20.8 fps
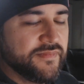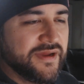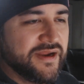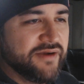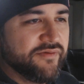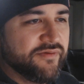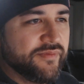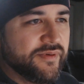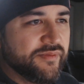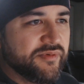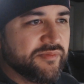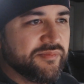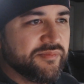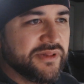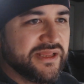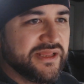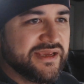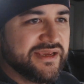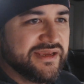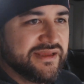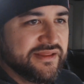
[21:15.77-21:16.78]
remember
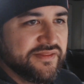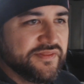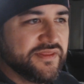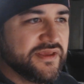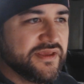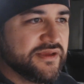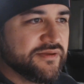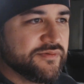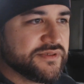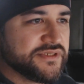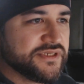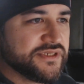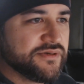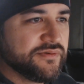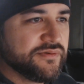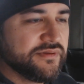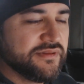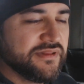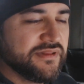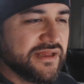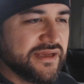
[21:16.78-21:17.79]
playing it and thinking it was
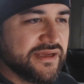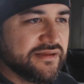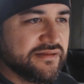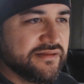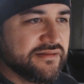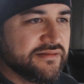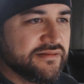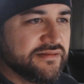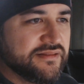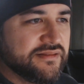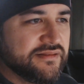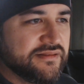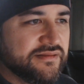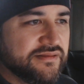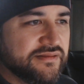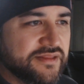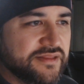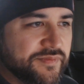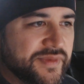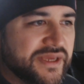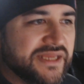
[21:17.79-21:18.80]
like
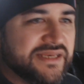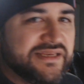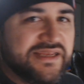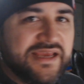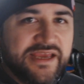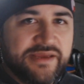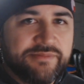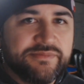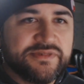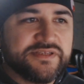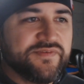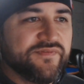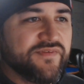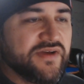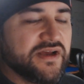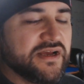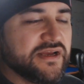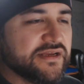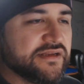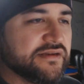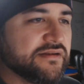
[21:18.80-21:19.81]
the mid game is
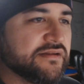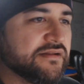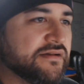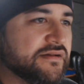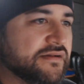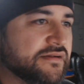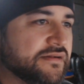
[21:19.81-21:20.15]
fine.